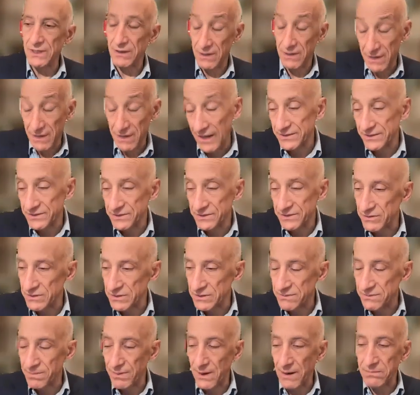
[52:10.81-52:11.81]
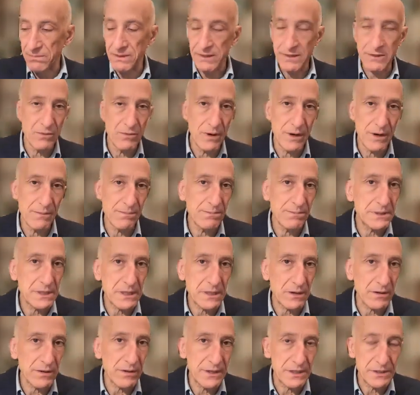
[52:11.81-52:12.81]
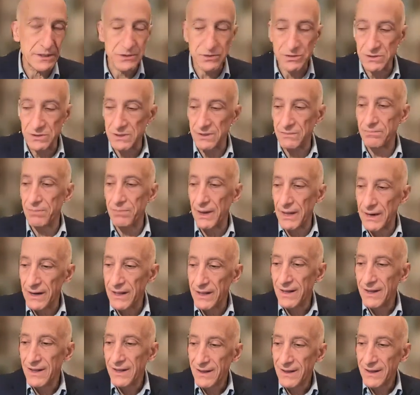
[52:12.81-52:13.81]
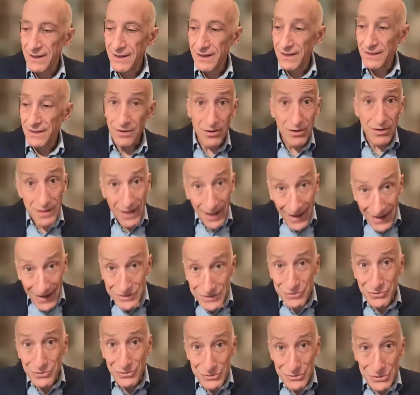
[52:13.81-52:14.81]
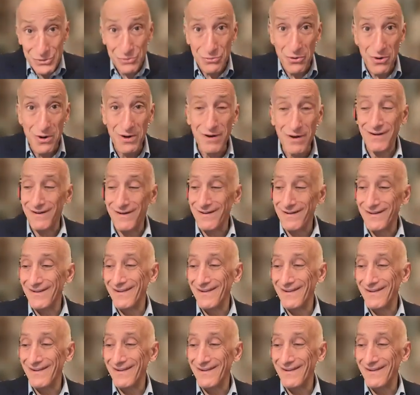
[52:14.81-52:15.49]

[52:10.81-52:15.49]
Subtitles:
a lot of students probably who aren't particularly interested, but there are a lot of students who are.